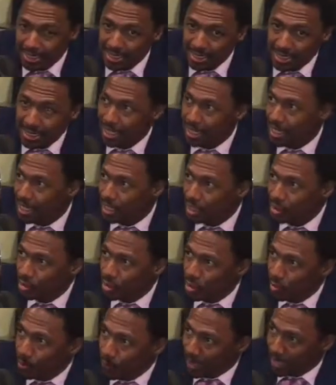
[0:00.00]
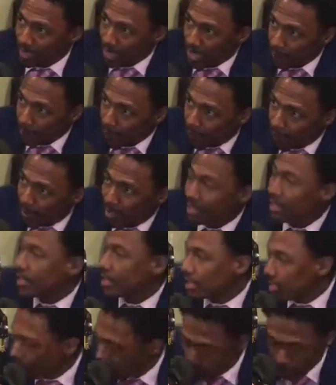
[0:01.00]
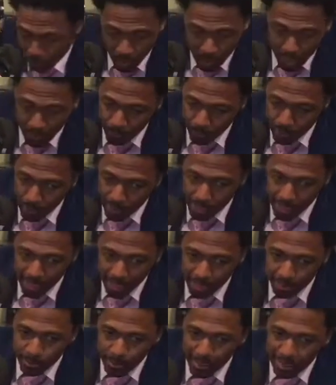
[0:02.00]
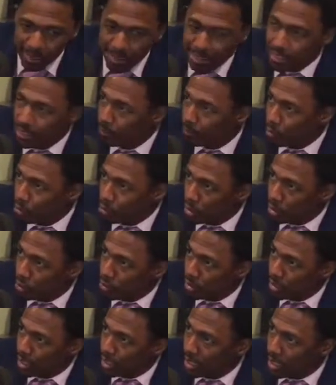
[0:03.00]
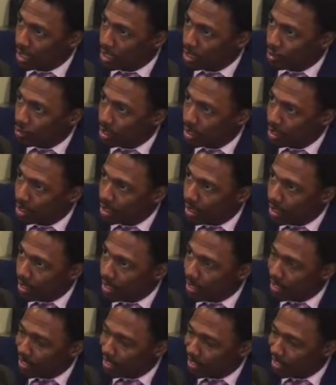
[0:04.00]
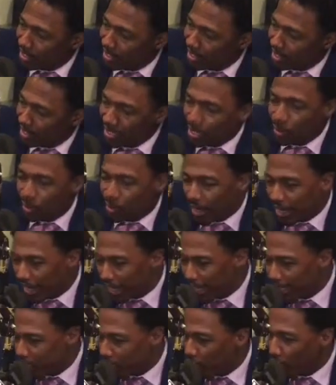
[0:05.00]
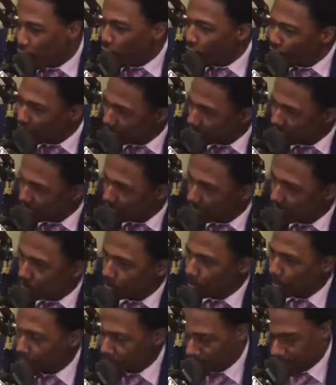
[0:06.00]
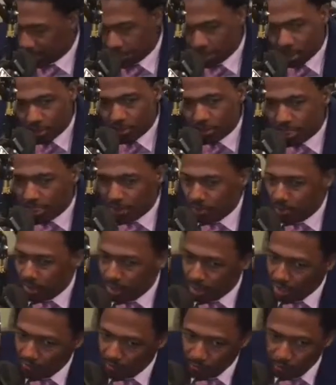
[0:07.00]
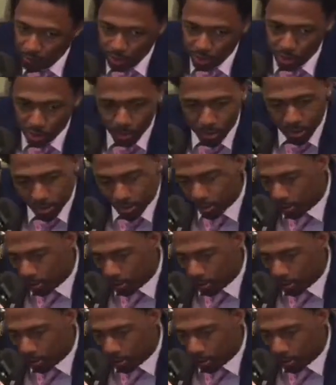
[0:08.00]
that you know, may not be politically correct. But especially in the music, you get that leeway as an artist to express yourself. So that's why I love music so much.